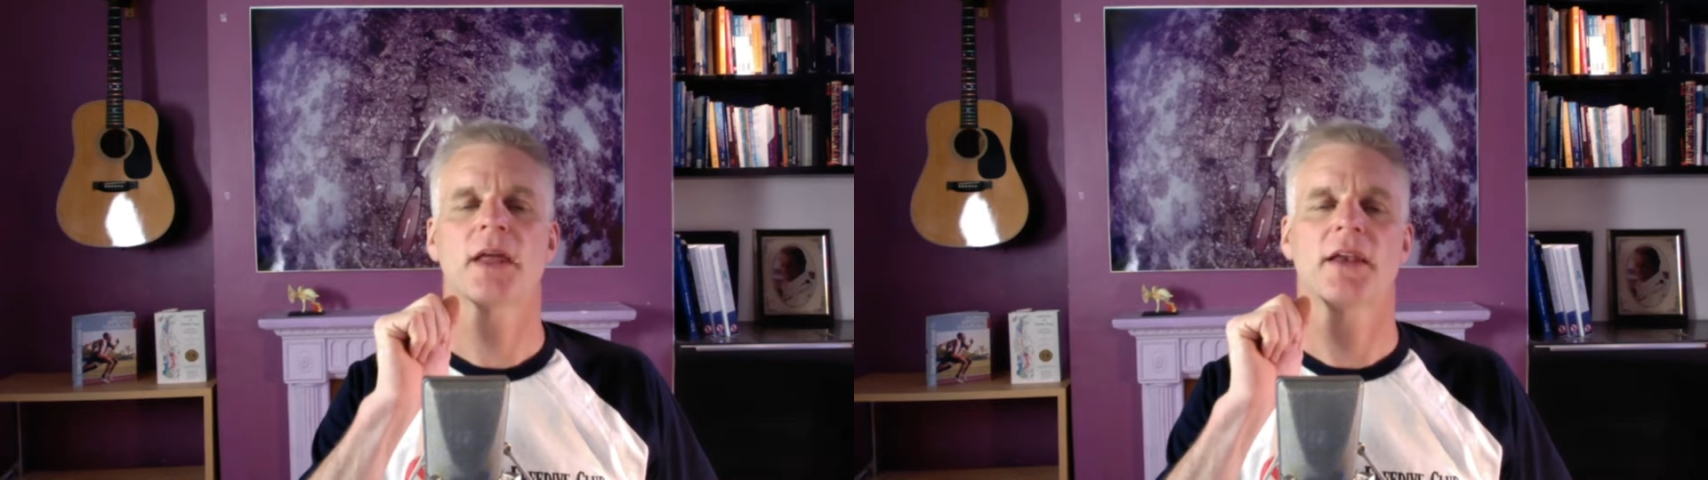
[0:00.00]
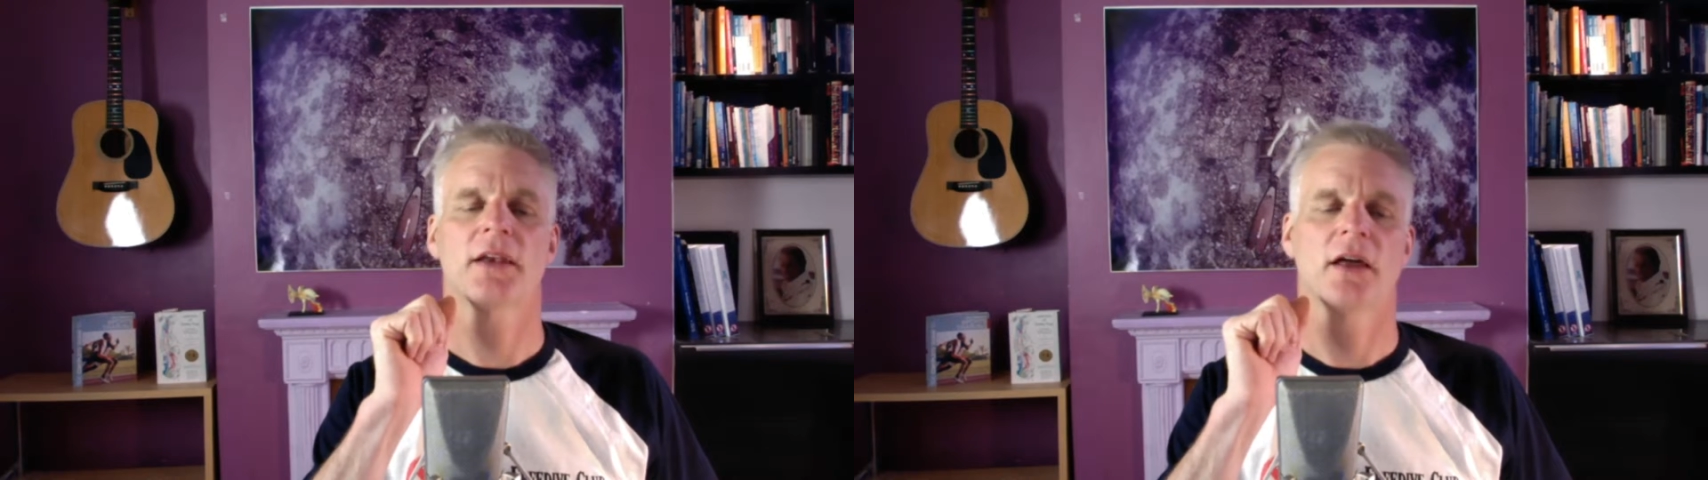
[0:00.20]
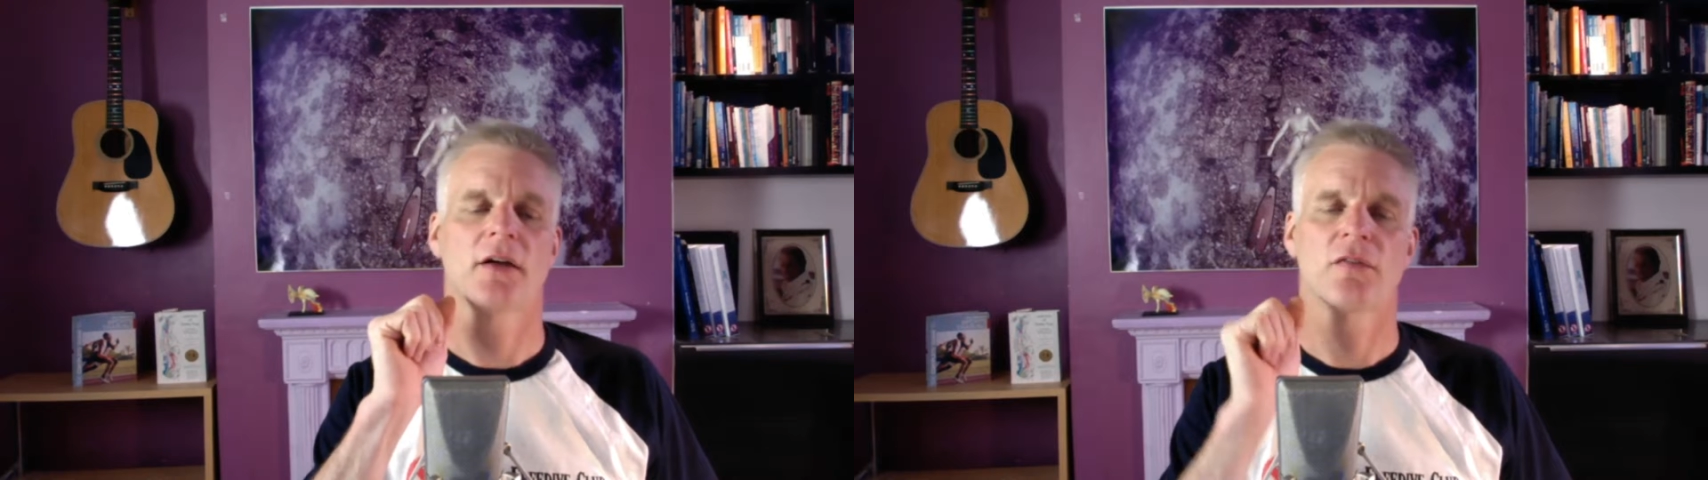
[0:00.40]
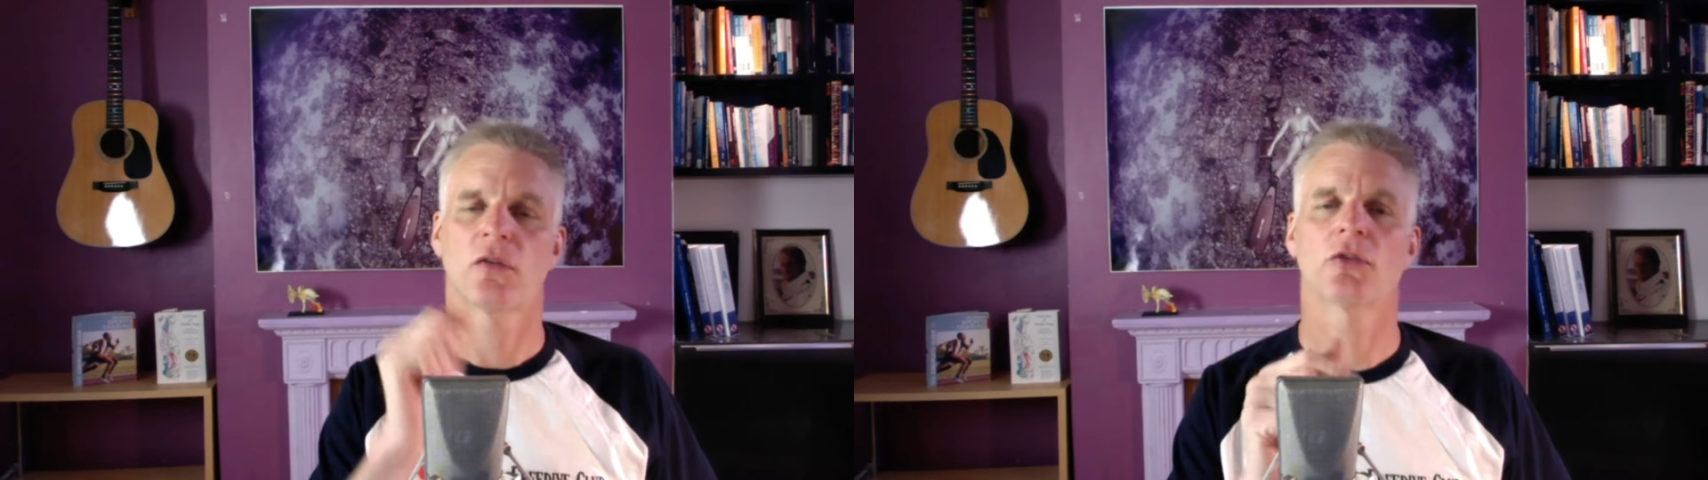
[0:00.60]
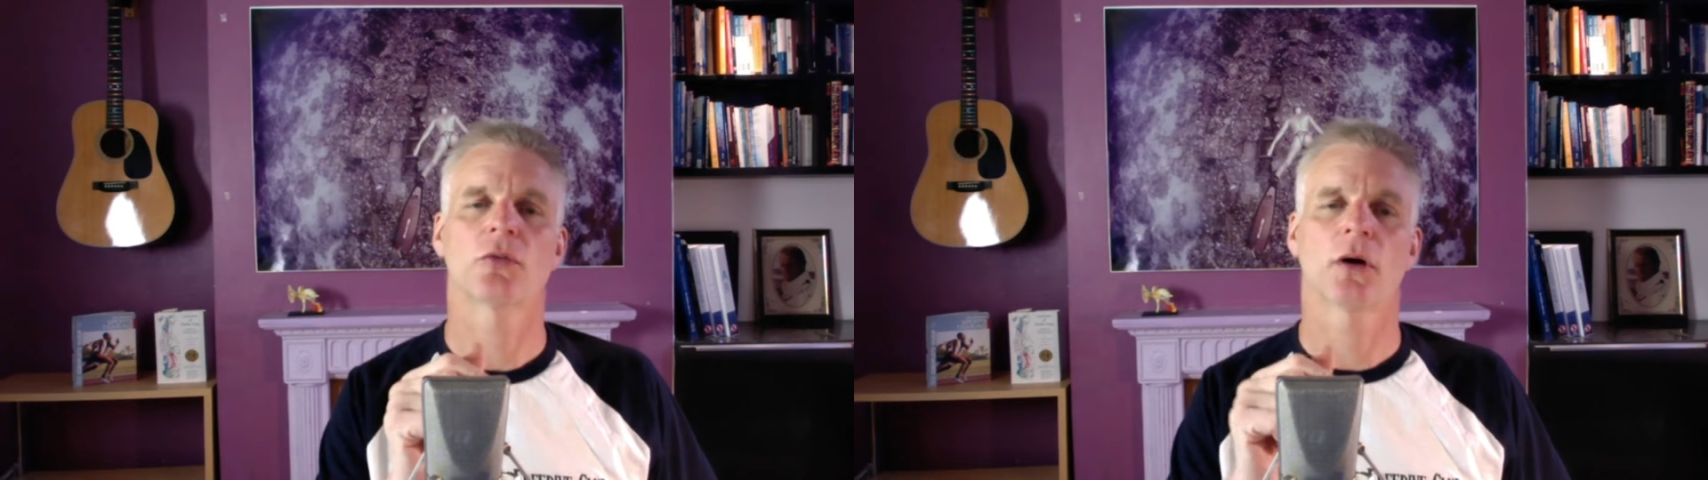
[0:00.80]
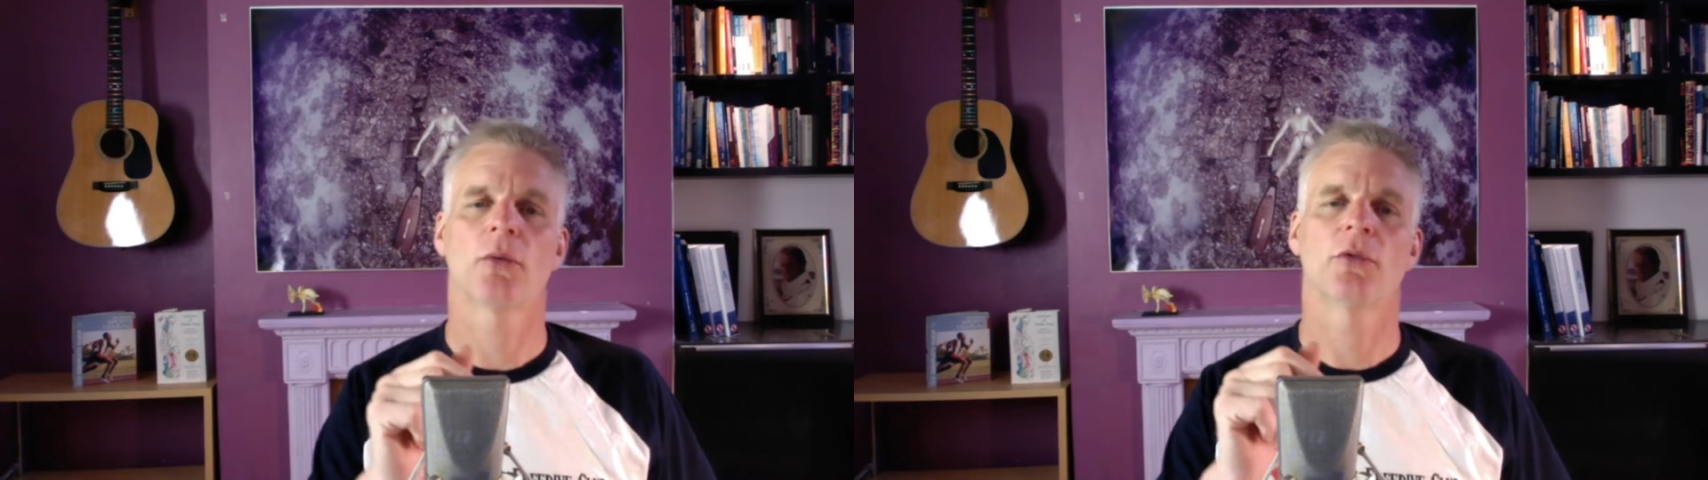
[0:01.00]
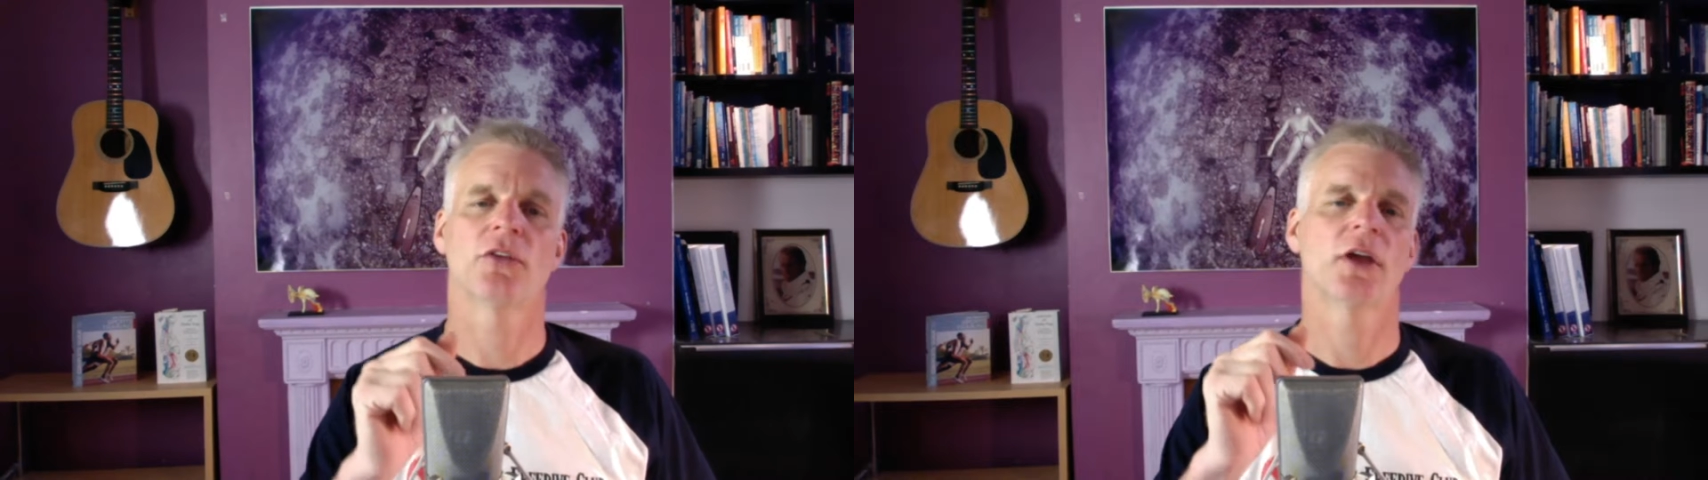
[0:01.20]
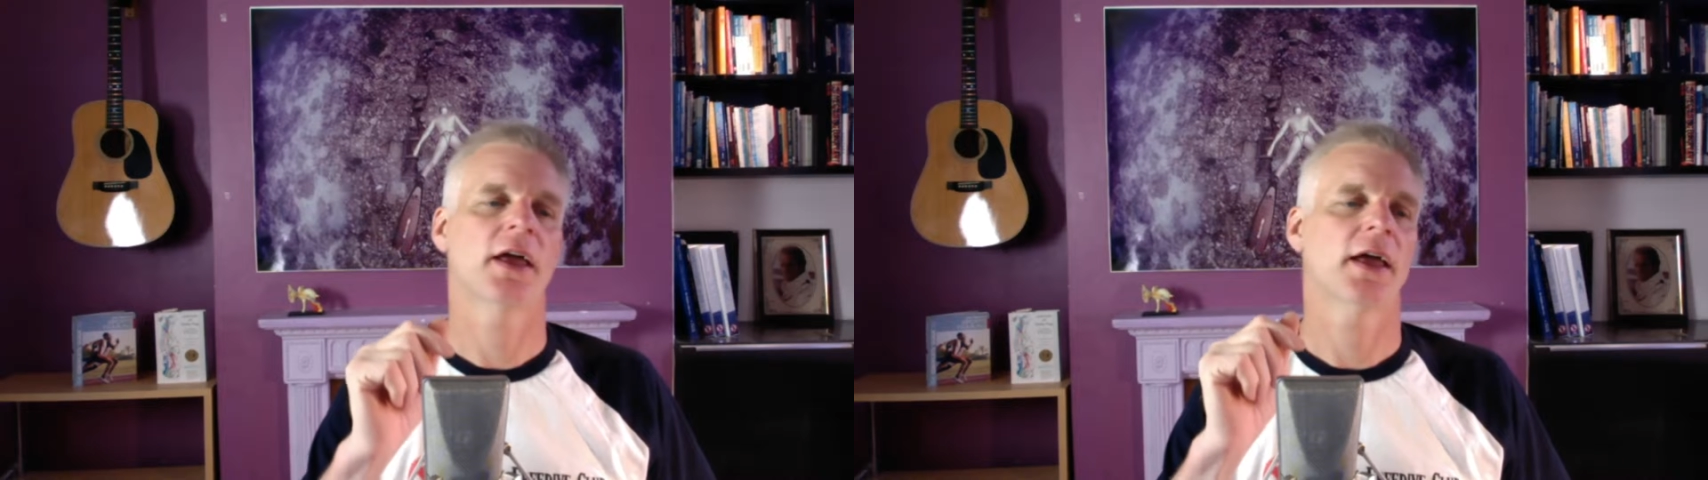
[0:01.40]
and Francois was
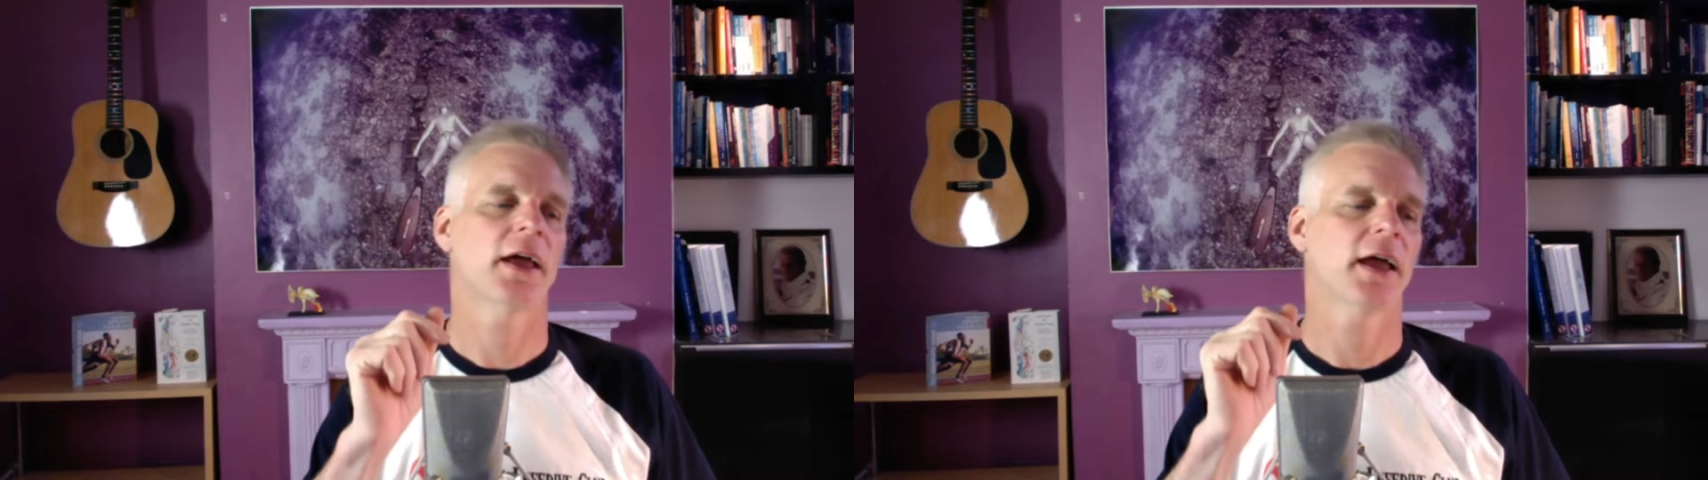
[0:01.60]
there,